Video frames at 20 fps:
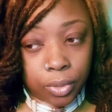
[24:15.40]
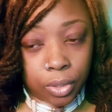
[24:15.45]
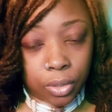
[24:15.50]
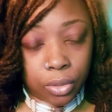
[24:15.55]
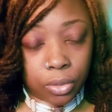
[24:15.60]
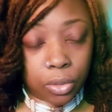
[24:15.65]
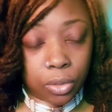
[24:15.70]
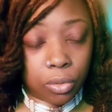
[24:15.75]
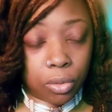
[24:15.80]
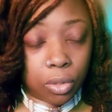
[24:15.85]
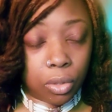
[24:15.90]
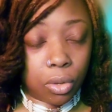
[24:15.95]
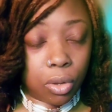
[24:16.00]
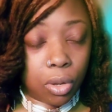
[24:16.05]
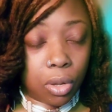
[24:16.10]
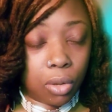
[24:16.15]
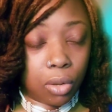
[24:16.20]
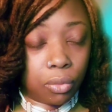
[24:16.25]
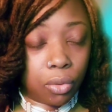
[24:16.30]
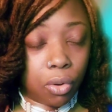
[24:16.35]
So the
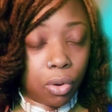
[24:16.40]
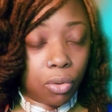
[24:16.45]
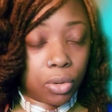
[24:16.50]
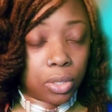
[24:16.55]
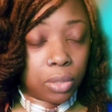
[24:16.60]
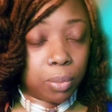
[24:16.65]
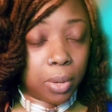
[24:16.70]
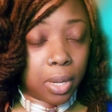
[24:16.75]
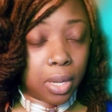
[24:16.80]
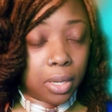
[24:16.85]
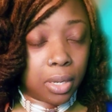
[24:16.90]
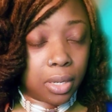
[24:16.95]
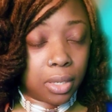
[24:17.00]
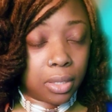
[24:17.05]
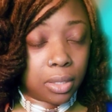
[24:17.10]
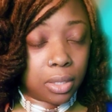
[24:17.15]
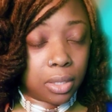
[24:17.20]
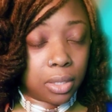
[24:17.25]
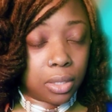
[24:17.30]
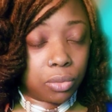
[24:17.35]
law of
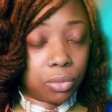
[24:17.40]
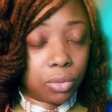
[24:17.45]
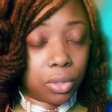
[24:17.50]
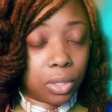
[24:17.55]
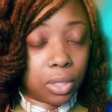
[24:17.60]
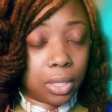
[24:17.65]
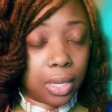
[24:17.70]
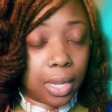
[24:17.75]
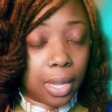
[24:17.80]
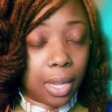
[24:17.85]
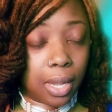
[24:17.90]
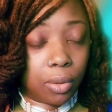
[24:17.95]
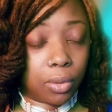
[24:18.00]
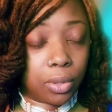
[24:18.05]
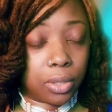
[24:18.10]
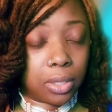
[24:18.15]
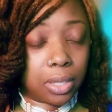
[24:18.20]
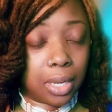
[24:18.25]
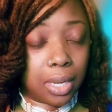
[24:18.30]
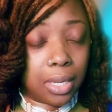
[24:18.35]
correspondence is really how the
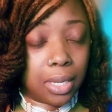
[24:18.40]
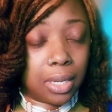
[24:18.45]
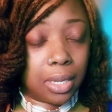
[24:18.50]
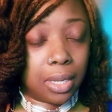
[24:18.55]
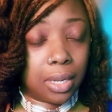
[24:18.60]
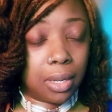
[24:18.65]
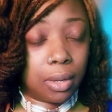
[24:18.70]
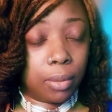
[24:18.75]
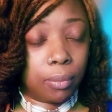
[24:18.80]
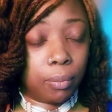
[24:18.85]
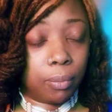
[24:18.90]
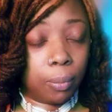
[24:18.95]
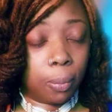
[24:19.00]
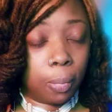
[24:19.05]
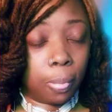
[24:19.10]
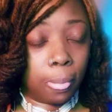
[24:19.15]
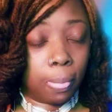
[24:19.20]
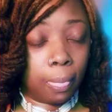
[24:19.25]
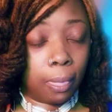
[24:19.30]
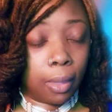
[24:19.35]
psyche
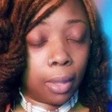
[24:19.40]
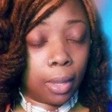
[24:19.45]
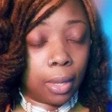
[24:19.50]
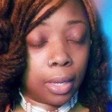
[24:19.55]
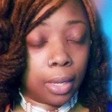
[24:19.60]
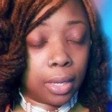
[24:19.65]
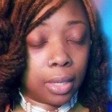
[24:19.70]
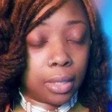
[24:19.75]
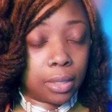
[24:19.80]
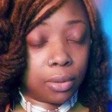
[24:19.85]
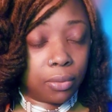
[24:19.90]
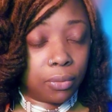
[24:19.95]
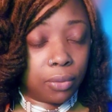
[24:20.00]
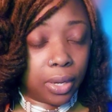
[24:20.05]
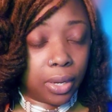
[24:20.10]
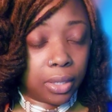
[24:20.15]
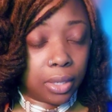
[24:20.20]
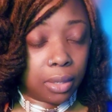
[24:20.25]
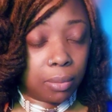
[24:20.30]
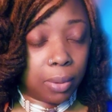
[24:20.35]
is
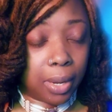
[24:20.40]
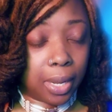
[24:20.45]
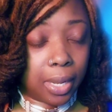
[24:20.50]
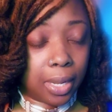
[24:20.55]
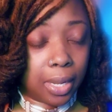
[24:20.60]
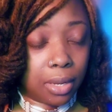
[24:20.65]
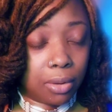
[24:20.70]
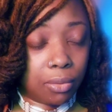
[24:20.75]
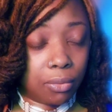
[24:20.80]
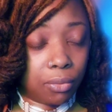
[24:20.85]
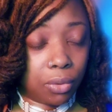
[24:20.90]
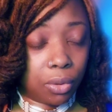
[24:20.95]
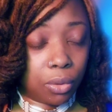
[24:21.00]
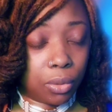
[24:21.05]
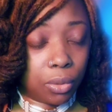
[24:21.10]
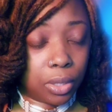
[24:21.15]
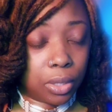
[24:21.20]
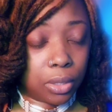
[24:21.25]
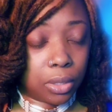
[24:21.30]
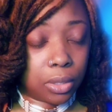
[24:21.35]
affected by
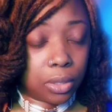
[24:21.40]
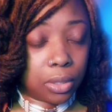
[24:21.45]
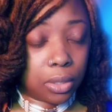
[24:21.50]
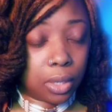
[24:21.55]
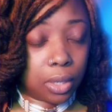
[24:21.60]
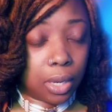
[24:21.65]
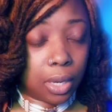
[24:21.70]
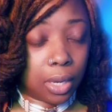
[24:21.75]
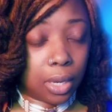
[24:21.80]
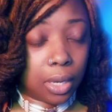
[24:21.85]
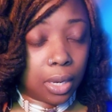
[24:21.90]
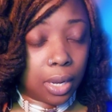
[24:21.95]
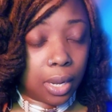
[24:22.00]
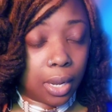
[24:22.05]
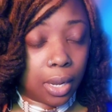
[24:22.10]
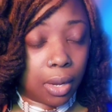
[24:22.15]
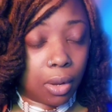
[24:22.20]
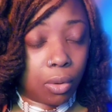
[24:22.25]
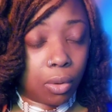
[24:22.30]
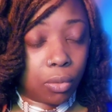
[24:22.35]
influence, and
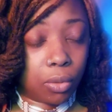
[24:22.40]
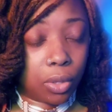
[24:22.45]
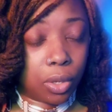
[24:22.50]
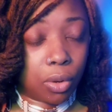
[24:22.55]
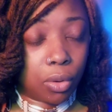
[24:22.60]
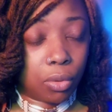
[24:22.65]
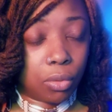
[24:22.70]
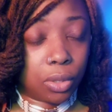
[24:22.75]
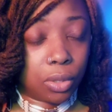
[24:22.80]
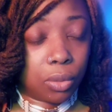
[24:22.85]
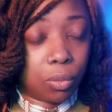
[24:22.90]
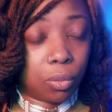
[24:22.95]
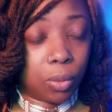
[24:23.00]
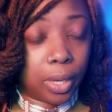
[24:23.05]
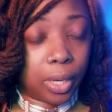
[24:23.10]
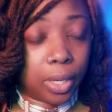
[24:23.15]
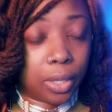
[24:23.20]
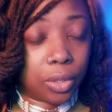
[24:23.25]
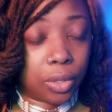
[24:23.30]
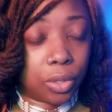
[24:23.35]
how the only
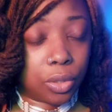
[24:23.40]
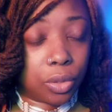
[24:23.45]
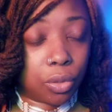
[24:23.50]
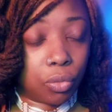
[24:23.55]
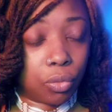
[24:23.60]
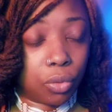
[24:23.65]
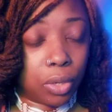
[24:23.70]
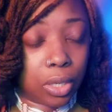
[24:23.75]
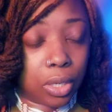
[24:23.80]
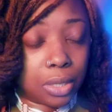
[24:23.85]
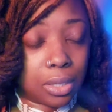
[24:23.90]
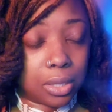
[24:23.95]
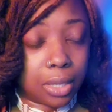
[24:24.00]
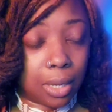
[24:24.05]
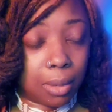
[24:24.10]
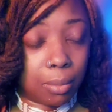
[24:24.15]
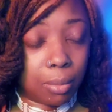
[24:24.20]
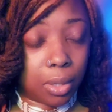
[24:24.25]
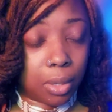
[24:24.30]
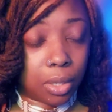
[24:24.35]
way to
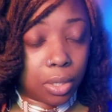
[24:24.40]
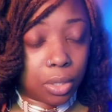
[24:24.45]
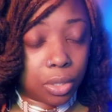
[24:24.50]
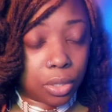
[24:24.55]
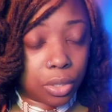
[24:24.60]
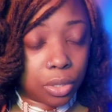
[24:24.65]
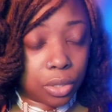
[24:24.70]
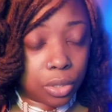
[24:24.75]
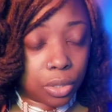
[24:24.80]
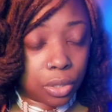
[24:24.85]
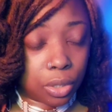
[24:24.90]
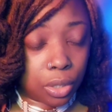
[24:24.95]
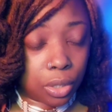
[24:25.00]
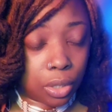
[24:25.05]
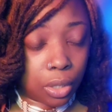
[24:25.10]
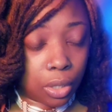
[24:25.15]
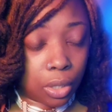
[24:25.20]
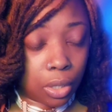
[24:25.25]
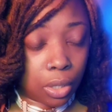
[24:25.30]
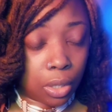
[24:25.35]
reestablish
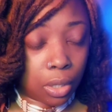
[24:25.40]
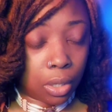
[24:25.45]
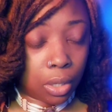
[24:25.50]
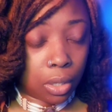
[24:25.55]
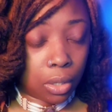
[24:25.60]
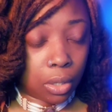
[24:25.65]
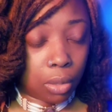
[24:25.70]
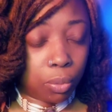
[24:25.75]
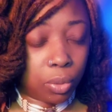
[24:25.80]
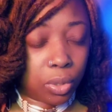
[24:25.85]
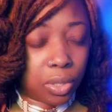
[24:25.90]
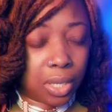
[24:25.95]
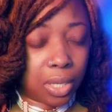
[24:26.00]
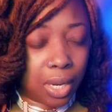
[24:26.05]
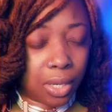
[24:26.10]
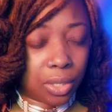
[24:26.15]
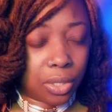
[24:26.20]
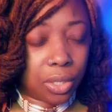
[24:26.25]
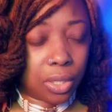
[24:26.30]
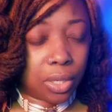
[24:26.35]
the
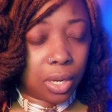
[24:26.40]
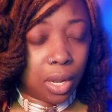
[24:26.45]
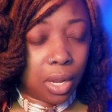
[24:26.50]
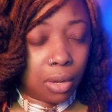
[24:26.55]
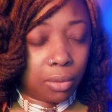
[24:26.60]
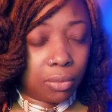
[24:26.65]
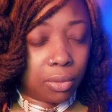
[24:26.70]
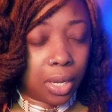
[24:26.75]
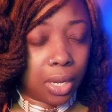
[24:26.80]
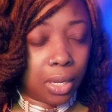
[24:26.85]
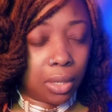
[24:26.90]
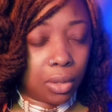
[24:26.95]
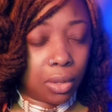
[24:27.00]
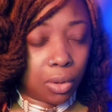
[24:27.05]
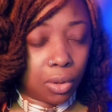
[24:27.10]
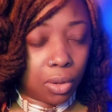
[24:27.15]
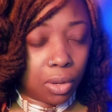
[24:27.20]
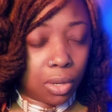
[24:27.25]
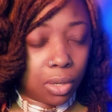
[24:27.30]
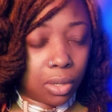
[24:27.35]
protection of that
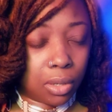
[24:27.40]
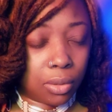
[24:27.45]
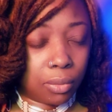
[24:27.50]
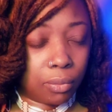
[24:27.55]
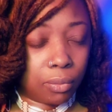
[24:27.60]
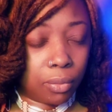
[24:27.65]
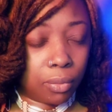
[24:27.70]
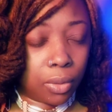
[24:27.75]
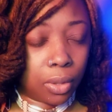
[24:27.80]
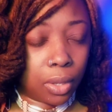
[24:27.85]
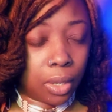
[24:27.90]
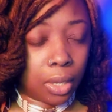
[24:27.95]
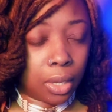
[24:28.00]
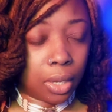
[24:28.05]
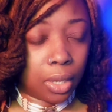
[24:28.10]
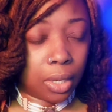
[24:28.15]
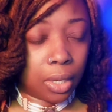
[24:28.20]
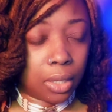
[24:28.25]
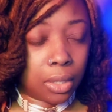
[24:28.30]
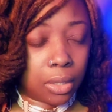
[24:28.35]
law
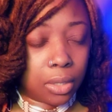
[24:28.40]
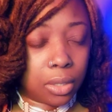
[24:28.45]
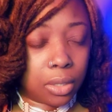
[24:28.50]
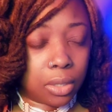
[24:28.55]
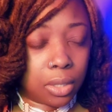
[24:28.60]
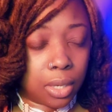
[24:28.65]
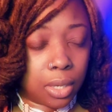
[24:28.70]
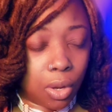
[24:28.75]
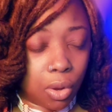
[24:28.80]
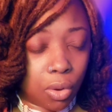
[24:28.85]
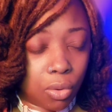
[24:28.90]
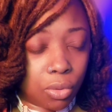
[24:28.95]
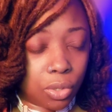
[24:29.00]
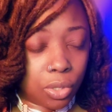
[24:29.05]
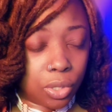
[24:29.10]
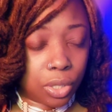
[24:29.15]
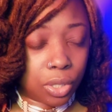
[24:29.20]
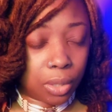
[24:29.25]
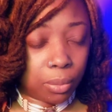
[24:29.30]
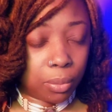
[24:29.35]
is to take
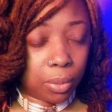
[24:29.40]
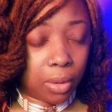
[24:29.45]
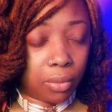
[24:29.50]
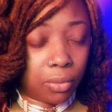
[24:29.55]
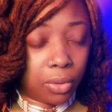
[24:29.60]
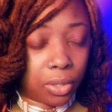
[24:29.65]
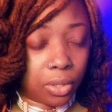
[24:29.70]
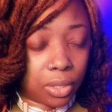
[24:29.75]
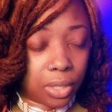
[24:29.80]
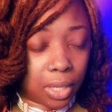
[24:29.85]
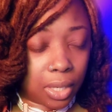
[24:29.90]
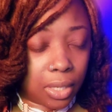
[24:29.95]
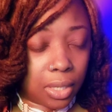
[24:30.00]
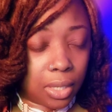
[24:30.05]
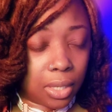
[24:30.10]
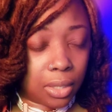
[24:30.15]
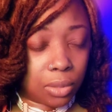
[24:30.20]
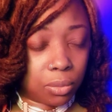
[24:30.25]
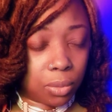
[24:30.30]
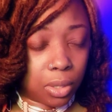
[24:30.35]
ownership of your
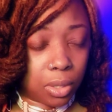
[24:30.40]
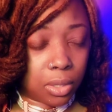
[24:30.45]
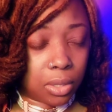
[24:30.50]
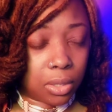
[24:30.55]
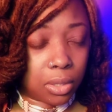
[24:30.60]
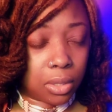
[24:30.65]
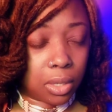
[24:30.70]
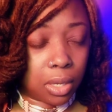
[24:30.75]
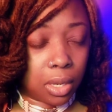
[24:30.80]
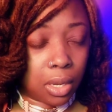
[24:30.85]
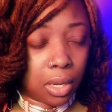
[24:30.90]
psyche, as well as